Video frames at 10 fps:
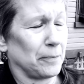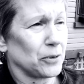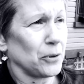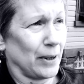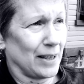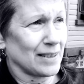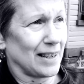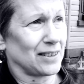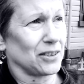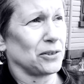coins
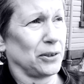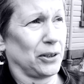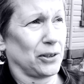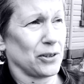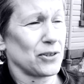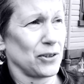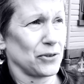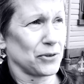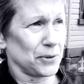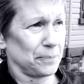at the corners,
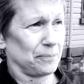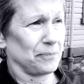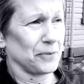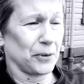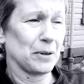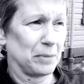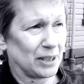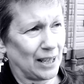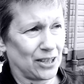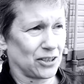those or
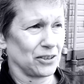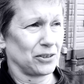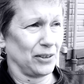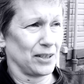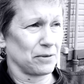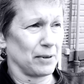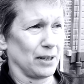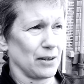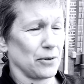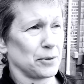imitation coins,
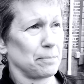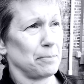really, those